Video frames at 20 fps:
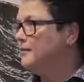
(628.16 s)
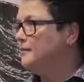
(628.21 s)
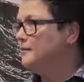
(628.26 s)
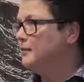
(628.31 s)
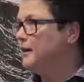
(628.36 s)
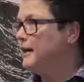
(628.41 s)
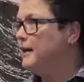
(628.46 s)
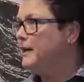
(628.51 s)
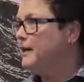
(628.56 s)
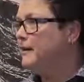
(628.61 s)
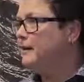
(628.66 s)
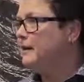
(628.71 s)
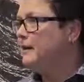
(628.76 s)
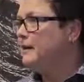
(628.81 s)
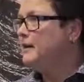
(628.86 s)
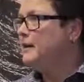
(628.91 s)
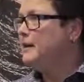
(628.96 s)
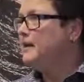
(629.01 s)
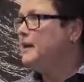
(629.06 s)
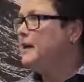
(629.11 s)
right?
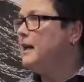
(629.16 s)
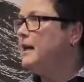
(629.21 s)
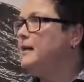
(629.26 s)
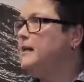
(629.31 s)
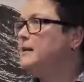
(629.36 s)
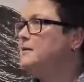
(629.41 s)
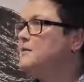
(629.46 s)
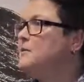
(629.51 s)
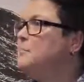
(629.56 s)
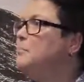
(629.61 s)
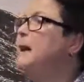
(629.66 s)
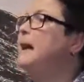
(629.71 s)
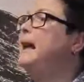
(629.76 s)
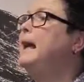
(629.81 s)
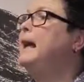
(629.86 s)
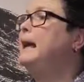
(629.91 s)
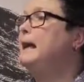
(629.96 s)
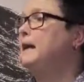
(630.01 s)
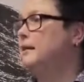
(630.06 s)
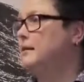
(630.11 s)
And it's a
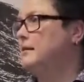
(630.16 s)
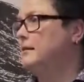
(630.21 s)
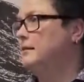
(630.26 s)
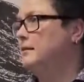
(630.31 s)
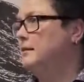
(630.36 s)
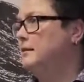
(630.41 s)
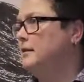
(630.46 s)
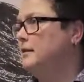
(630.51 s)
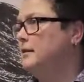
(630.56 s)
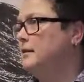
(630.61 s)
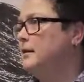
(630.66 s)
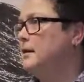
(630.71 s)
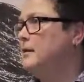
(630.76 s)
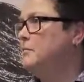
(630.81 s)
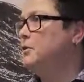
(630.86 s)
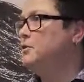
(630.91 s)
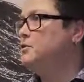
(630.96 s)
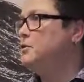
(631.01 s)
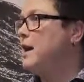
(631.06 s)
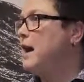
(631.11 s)
pain.
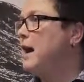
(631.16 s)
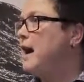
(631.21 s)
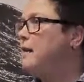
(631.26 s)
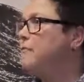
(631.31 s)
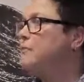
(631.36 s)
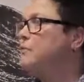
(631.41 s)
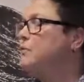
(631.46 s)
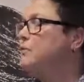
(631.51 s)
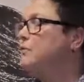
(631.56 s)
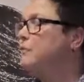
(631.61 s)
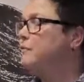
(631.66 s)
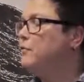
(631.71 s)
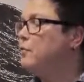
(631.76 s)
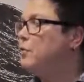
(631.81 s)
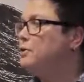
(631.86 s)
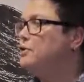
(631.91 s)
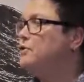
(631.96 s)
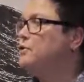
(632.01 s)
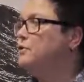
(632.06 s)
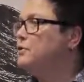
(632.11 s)
But you have to
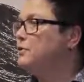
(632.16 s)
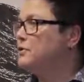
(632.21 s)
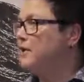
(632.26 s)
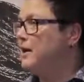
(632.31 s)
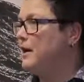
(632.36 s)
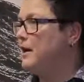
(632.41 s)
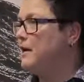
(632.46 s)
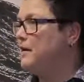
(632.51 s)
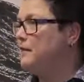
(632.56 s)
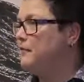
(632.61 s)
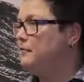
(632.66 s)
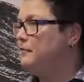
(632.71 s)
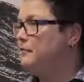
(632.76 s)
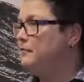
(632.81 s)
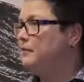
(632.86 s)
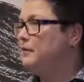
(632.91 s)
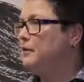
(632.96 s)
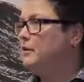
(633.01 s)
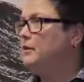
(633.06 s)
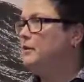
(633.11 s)
force yourself